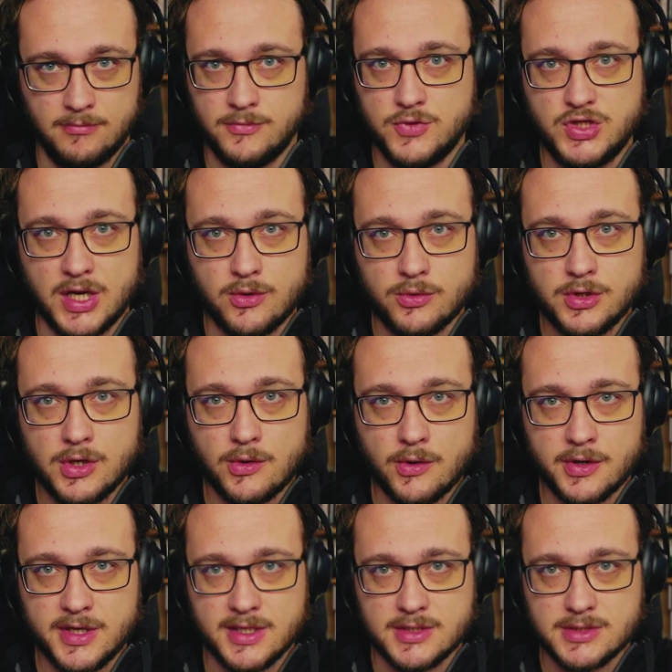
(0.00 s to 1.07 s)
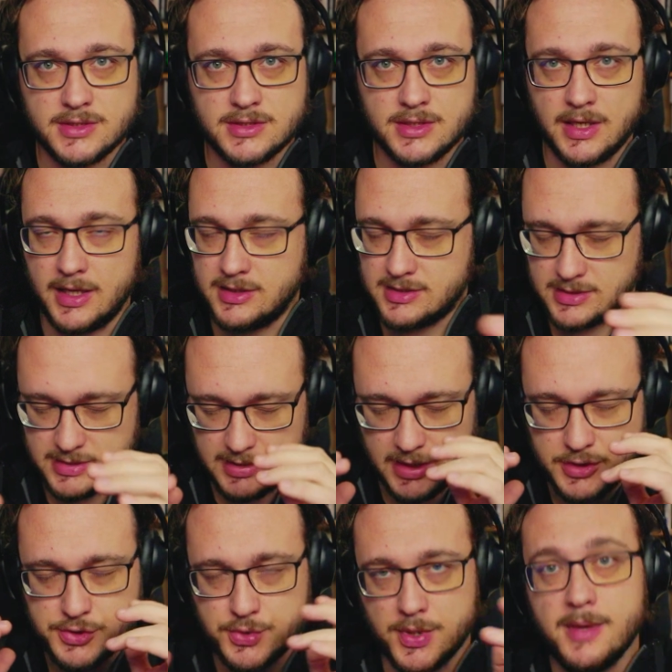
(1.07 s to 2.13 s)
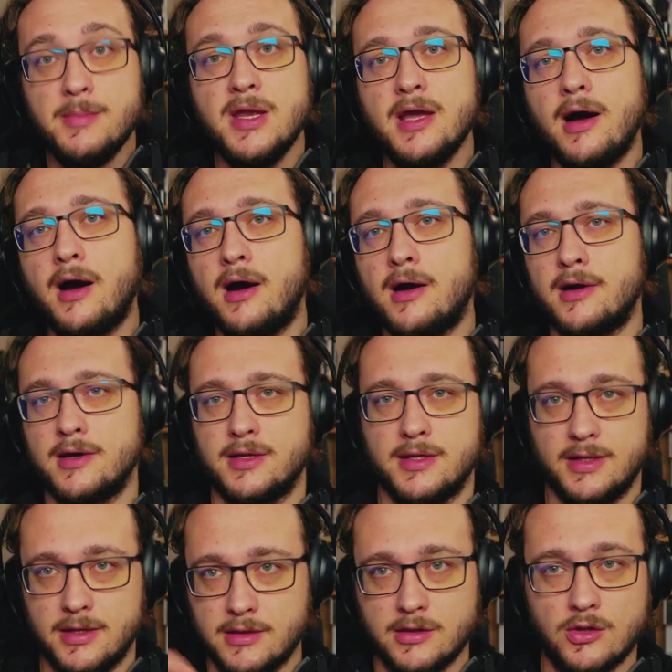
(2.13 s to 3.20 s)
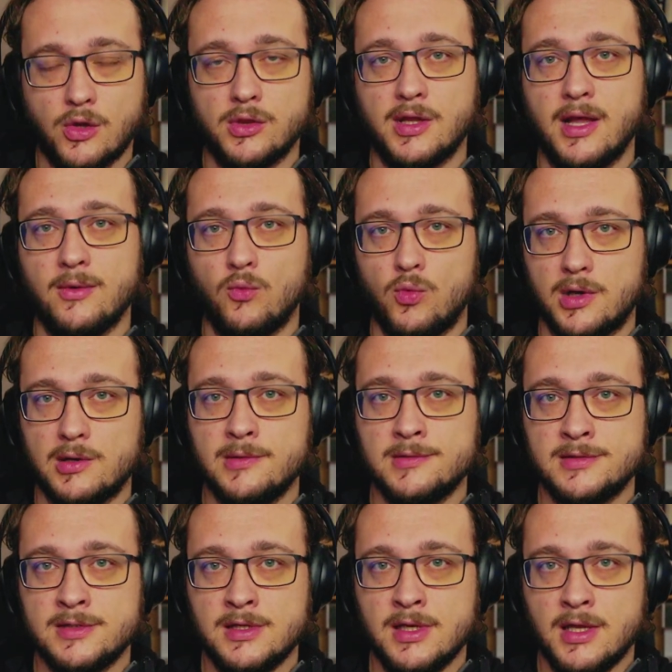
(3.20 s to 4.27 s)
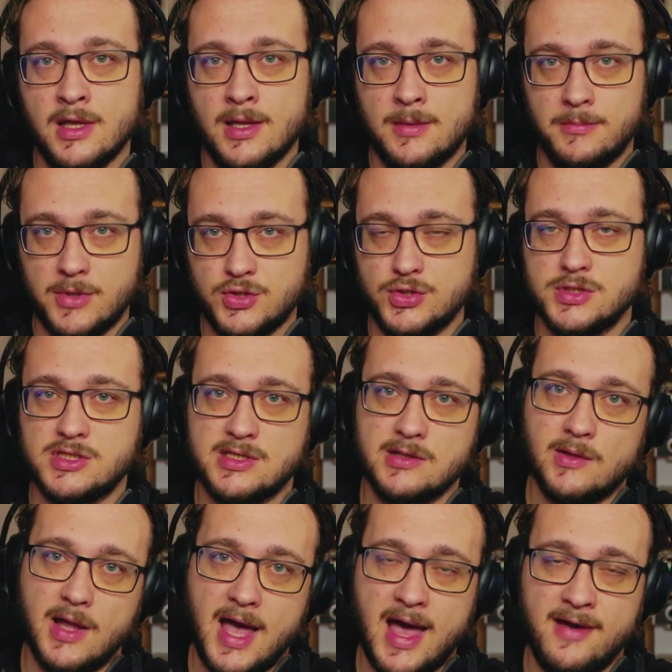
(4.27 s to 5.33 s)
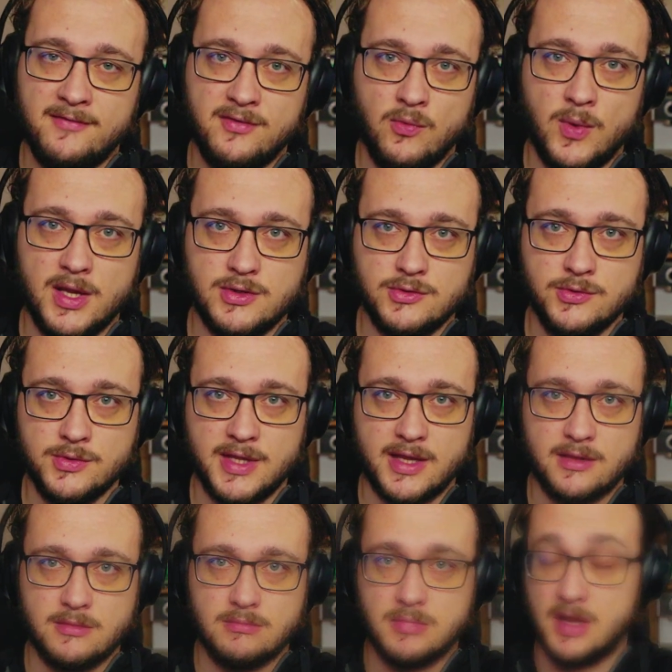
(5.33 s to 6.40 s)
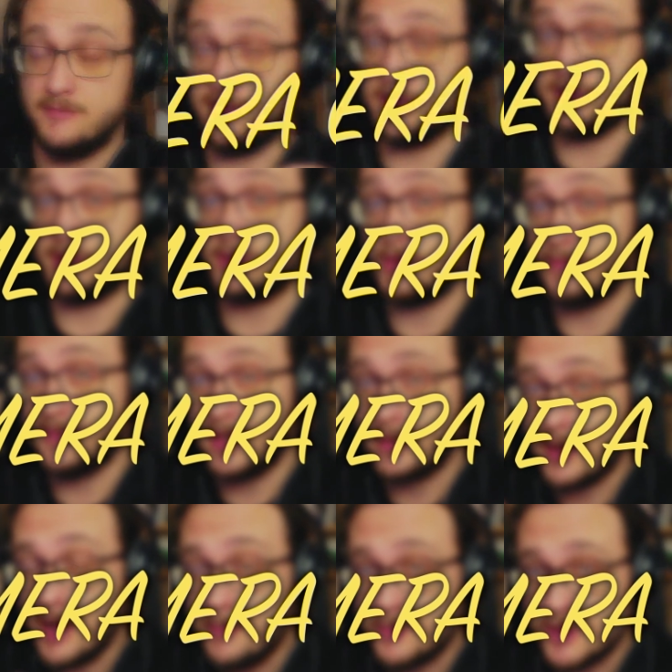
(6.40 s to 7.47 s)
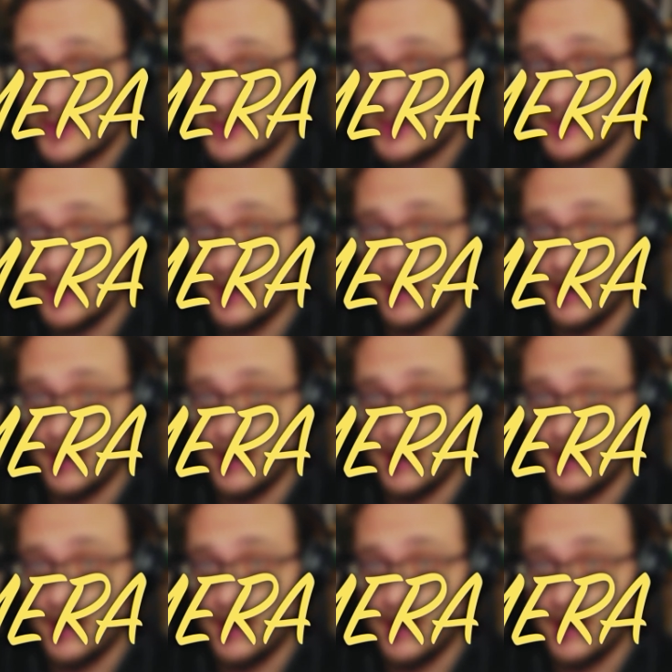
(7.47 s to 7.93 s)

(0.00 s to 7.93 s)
Check on your audience. It's extremely hard in an online world, but you still have a way to do that. Have they turned off their cameras?